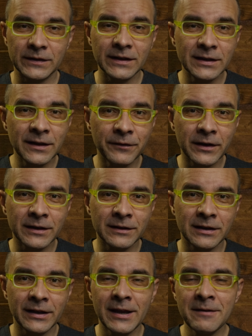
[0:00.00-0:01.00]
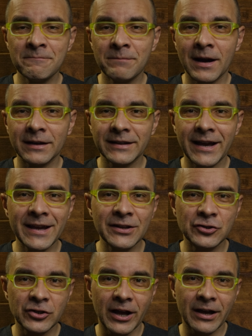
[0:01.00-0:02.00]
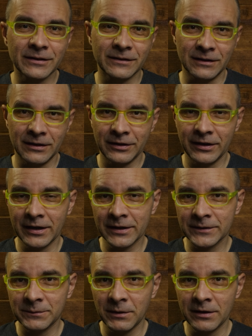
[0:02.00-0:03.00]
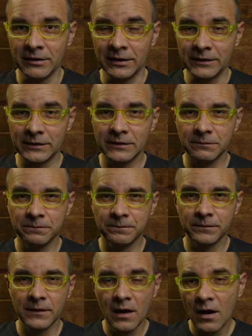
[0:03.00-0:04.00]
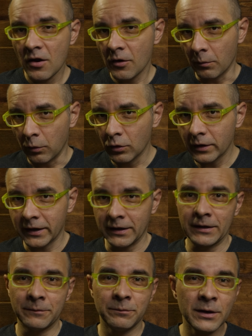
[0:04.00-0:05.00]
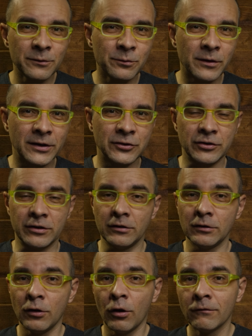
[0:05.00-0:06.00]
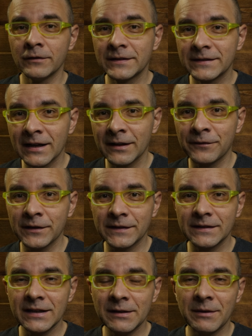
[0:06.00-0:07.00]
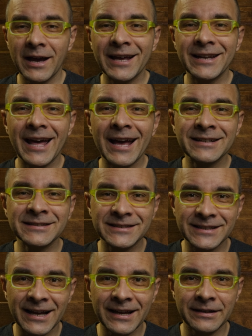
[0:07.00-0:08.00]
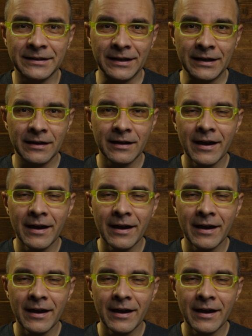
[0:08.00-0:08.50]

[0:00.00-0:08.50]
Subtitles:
significantly impact a child's learning experience. Bullying, peer pressure, low self-esteem, and anxiety